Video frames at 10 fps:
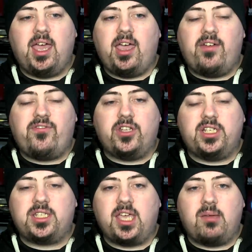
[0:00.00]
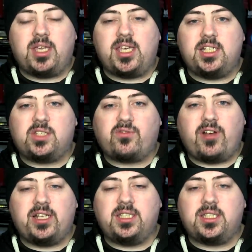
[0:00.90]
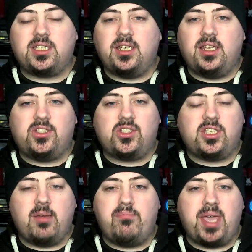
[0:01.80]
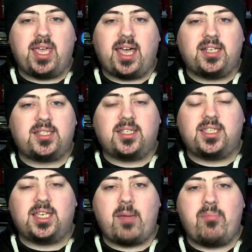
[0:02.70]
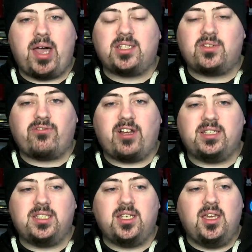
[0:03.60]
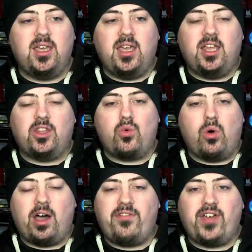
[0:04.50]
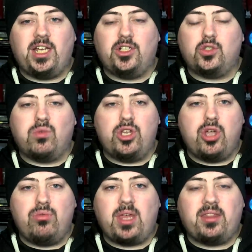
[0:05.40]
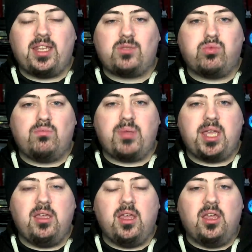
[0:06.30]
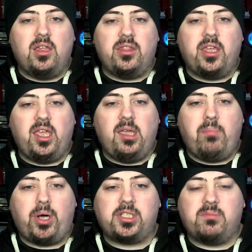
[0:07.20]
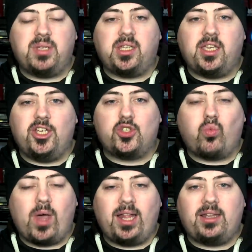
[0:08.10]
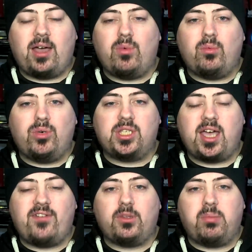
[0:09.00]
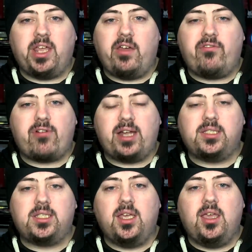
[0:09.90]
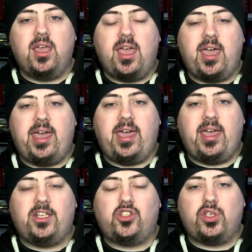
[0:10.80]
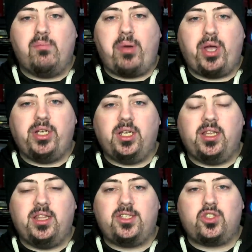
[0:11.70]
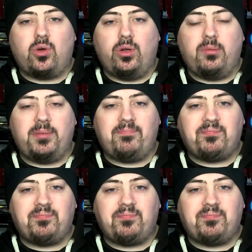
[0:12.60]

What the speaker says: for this game against France. It's a big ask to get past France in the quarterfinals. We knew that this would be the possibility as well, that we would have to play France at some point in this tournament,